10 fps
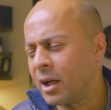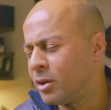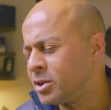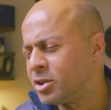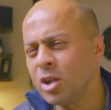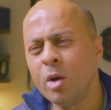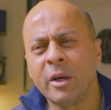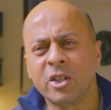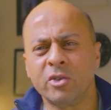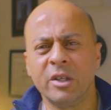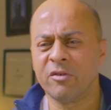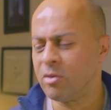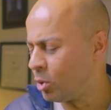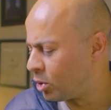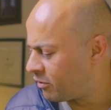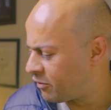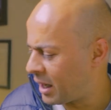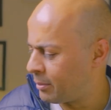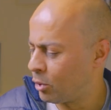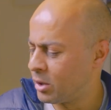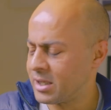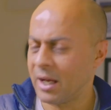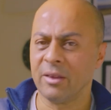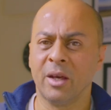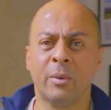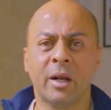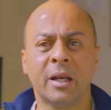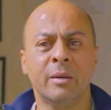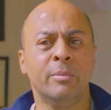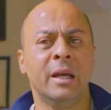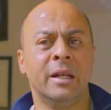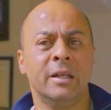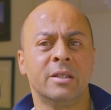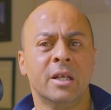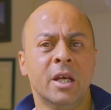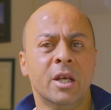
I got so much grief from all the fanboys out there when I compared it